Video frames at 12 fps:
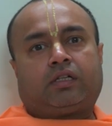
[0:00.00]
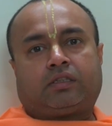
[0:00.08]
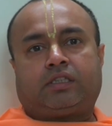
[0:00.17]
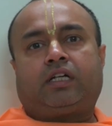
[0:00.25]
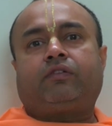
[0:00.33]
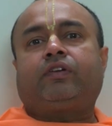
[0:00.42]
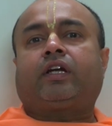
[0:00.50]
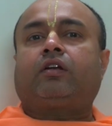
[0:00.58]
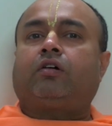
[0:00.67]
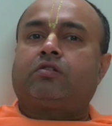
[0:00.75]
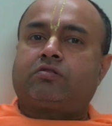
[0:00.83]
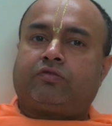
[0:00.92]
There we can
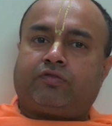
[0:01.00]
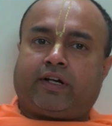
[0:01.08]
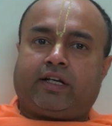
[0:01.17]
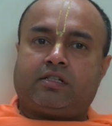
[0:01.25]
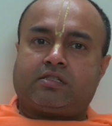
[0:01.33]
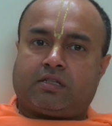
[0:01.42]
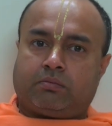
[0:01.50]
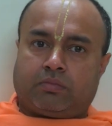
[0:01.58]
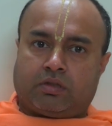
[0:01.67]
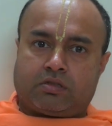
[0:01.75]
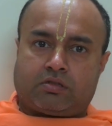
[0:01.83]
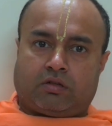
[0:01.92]
also find
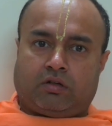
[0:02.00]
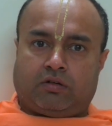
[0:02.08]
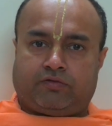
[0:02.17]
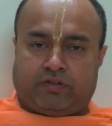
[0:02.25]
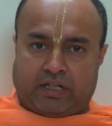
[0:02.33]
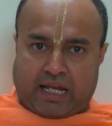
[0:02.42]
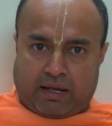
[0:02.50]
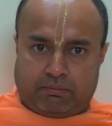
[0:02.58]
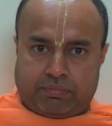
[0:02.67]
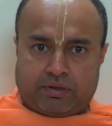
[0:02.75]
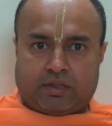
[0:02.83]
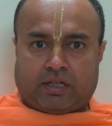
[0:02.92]
symbols of lamp